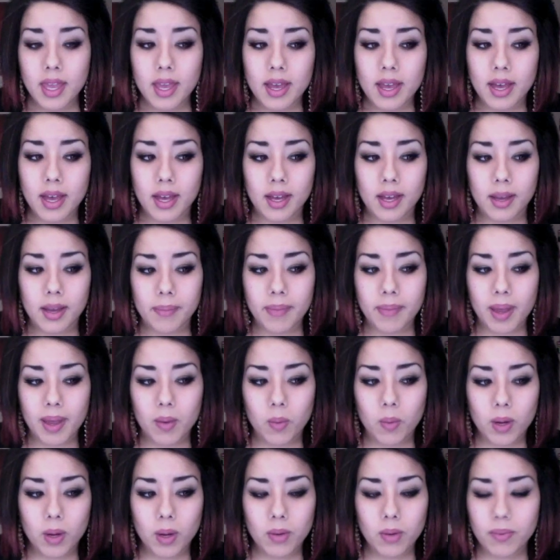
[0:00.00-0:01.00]
I
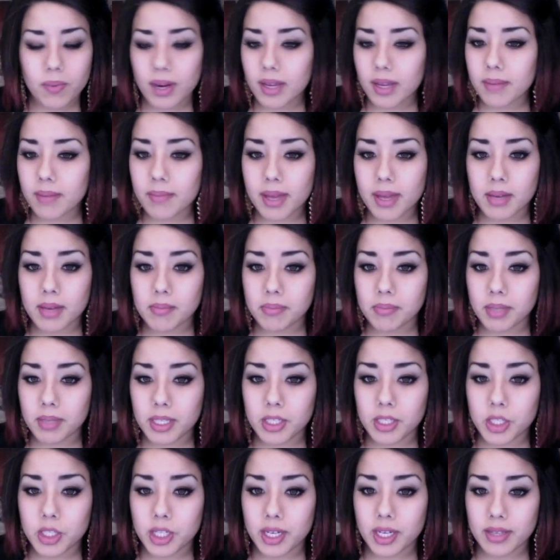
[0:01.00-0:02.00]
wouldn't recommend
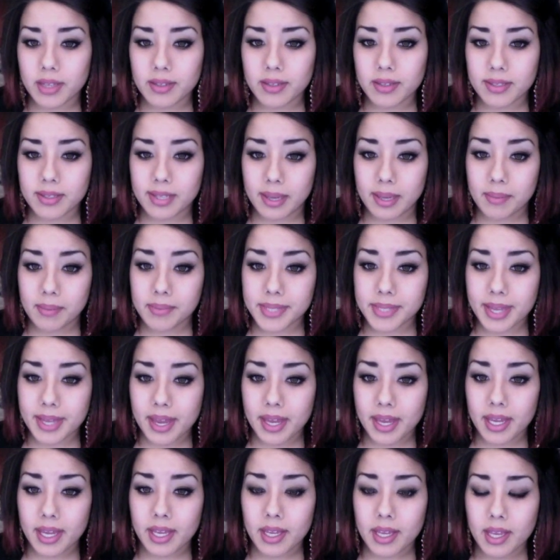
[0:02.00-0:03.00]
bleaching it the same
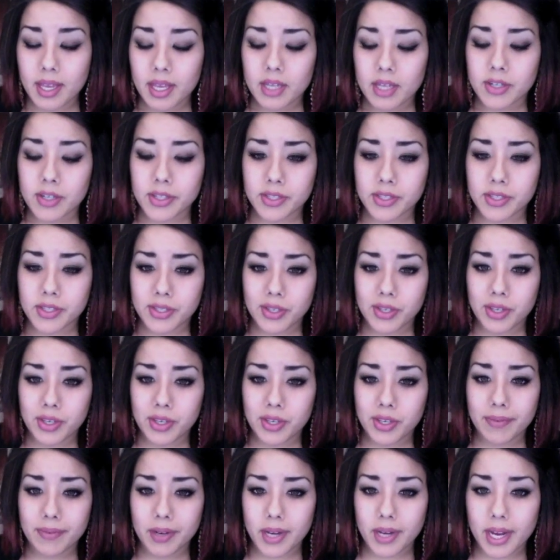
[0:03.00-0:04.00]
day, just so you
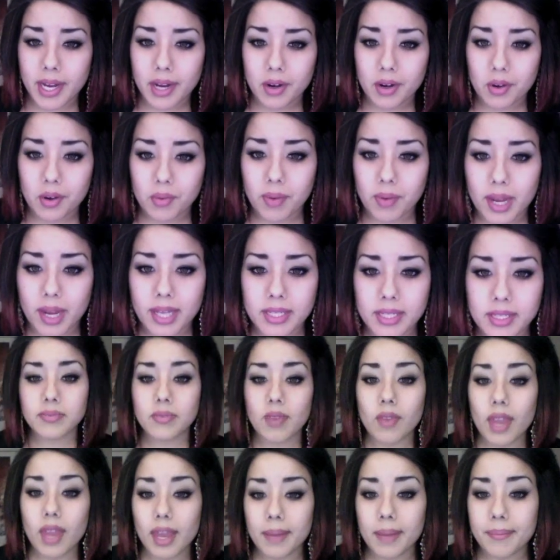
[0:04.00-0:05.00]
give your hair a rest.
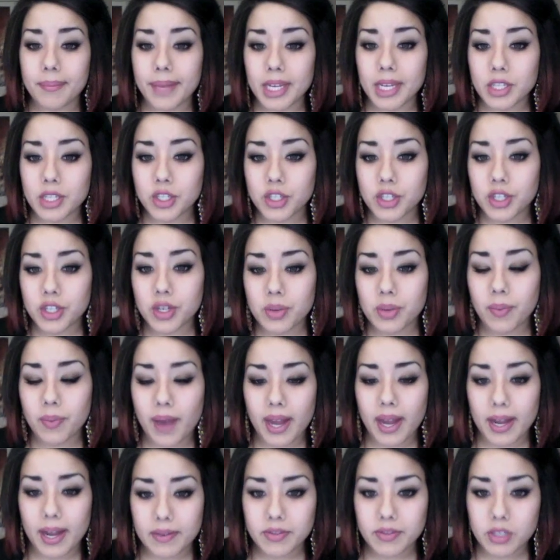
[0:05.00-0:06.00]
And make sure right
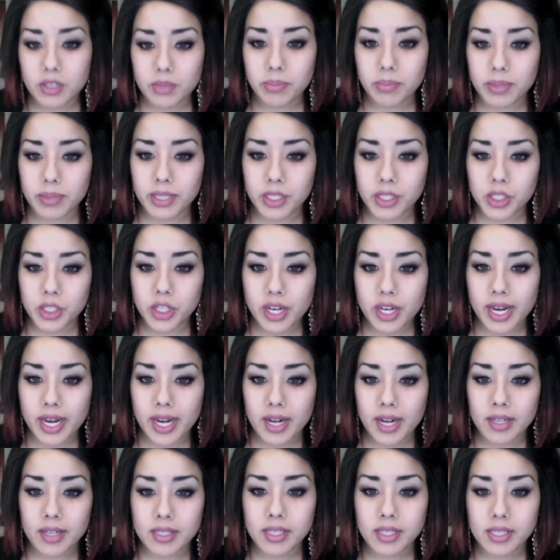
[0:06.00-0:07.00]
after you bleach your
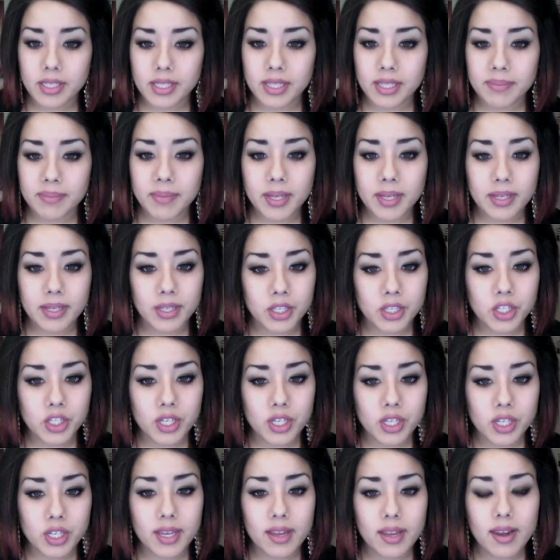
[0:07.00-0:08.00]
hair to deep condition
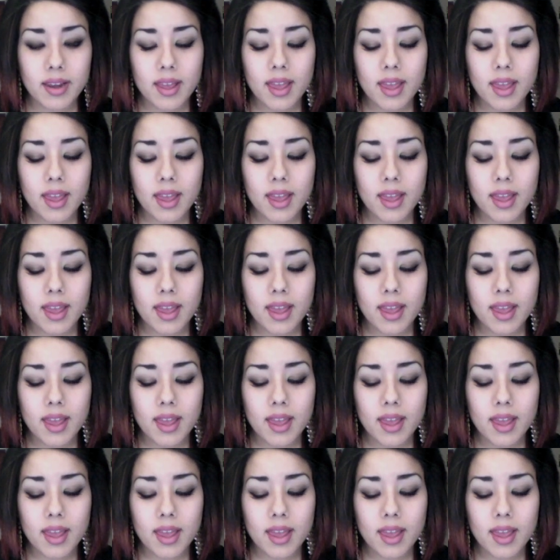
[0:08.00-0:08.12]
it.